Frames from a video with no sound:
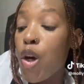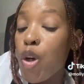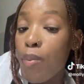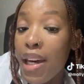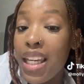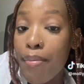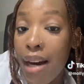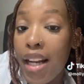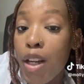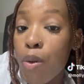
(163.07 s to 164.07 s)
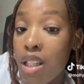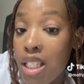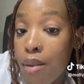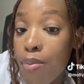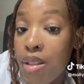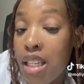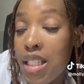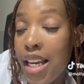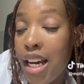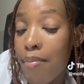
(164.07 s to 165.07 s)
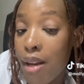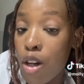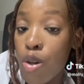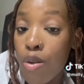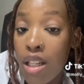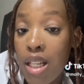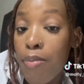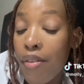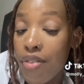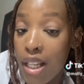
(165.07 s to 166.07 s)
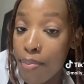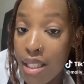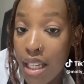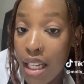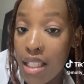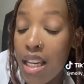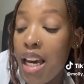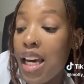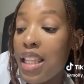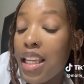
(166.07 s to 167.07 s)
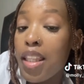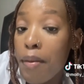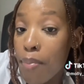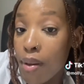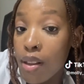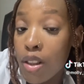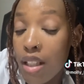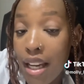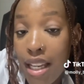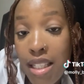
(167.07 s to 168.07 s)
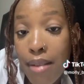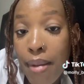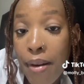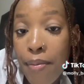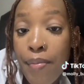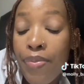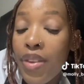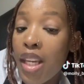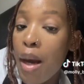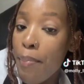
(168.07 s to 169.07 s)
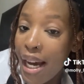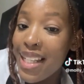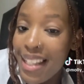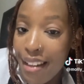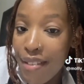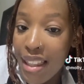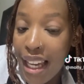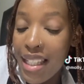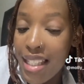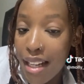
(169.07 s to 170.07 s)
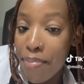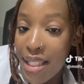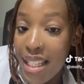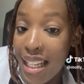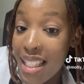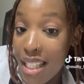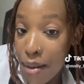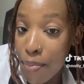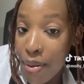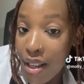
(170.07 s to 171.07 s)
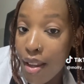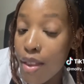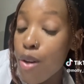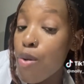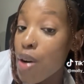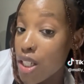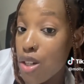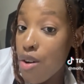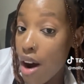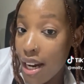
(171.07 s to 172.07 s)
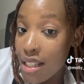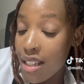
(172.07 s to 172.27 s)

imali liquid tips. There's like a mandatory tip of 10% that they bill to the customer. But even that 10% tip, the restaurant